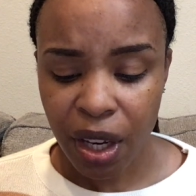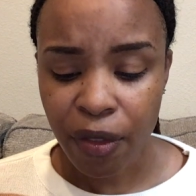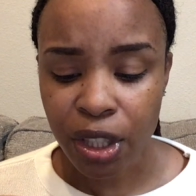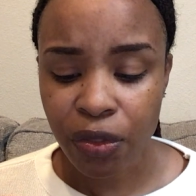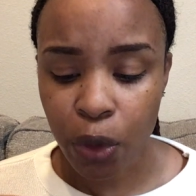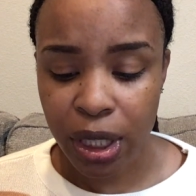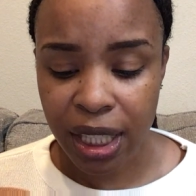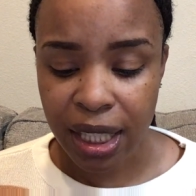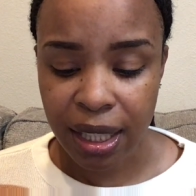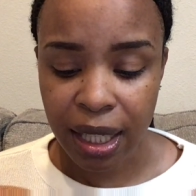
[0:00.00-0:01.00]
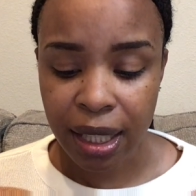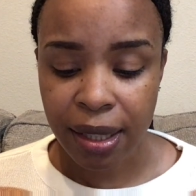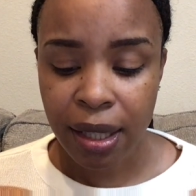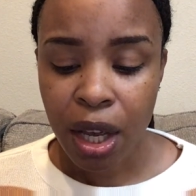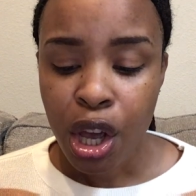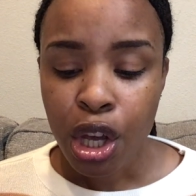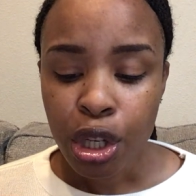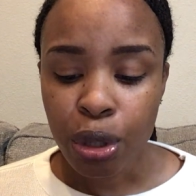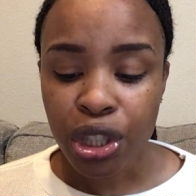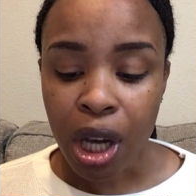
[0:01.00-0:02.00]
Verse 14 says,
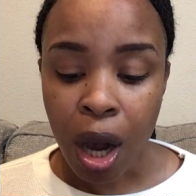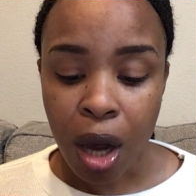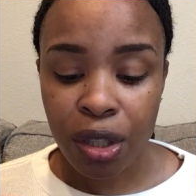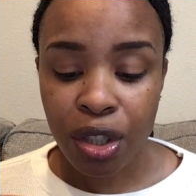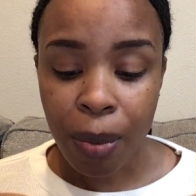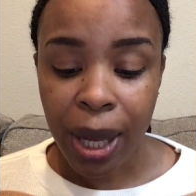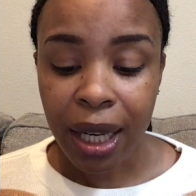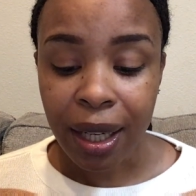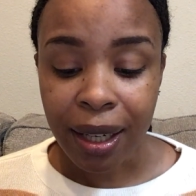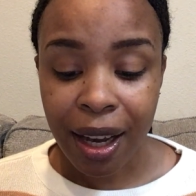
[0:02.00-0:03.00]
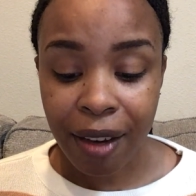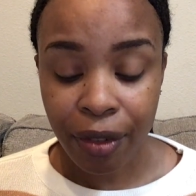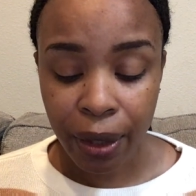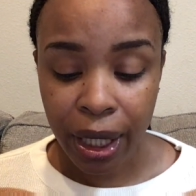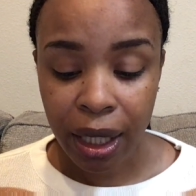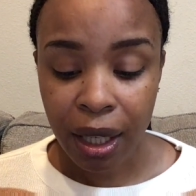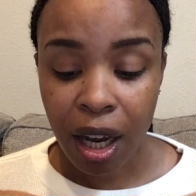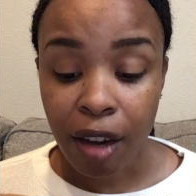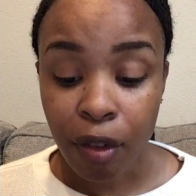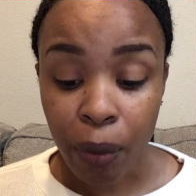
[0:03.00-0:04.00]
You shall also make a covering
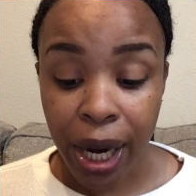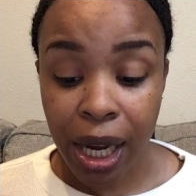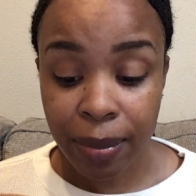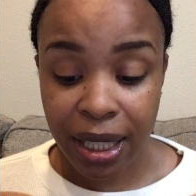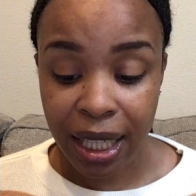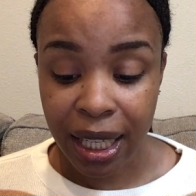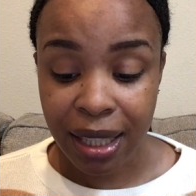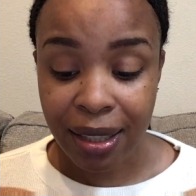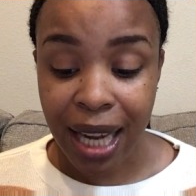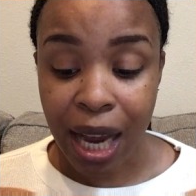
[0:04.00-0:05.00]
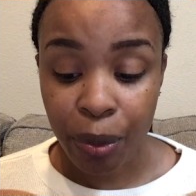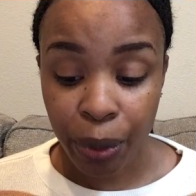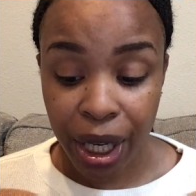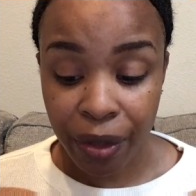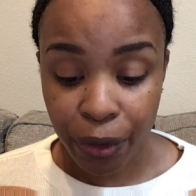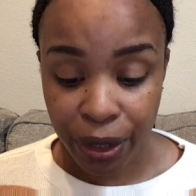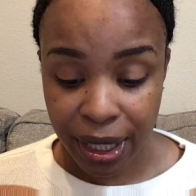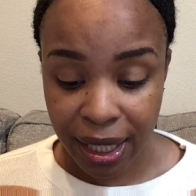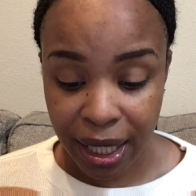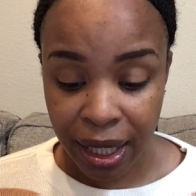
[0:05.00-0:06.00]
of ram skins dyed red for the
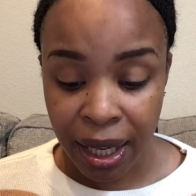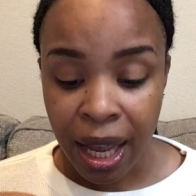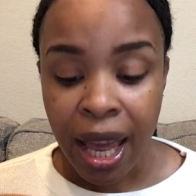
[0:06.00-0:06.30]
tent,